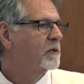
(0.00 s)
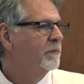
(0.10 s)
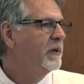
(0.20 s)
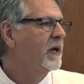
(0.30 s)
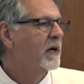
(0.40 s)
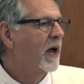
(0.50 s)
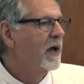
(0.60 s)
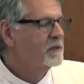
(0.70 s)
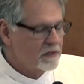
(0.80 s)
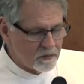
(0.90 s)
to be a
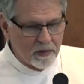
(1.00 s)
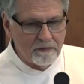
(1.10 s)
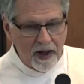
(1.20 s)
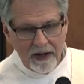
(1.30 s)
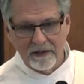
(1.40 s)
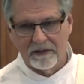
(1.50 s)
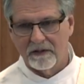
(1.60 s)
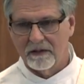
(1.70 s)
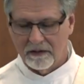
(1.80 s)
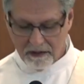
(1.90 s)
constant
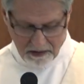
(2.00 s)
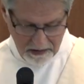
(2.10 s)
reminder